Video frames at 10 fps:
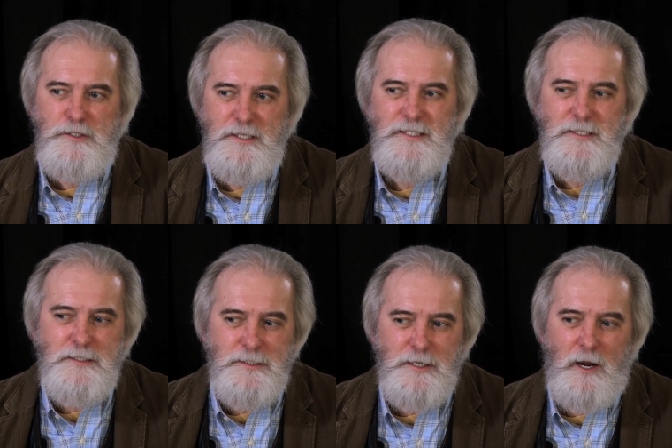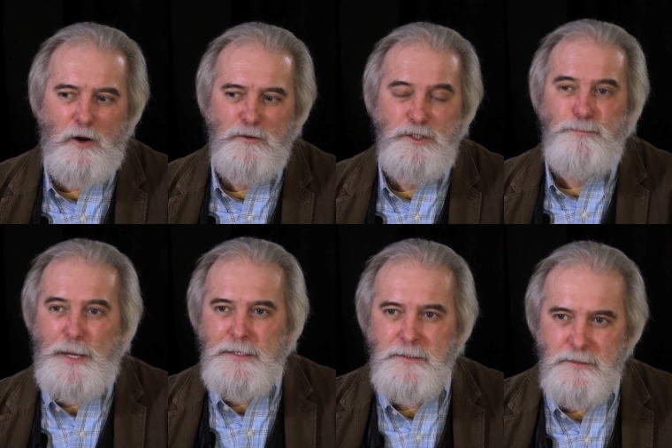distance our
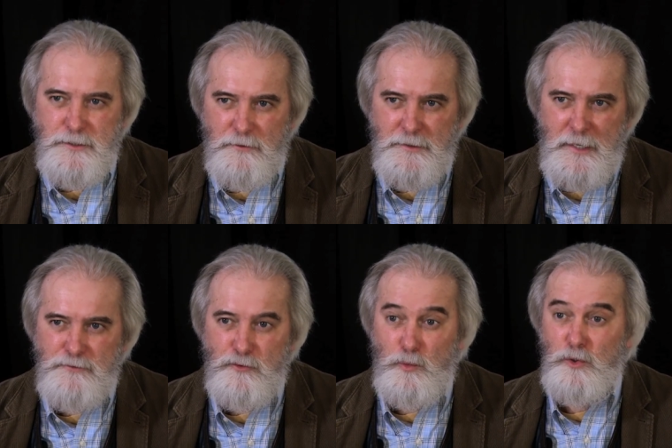dependence on the natural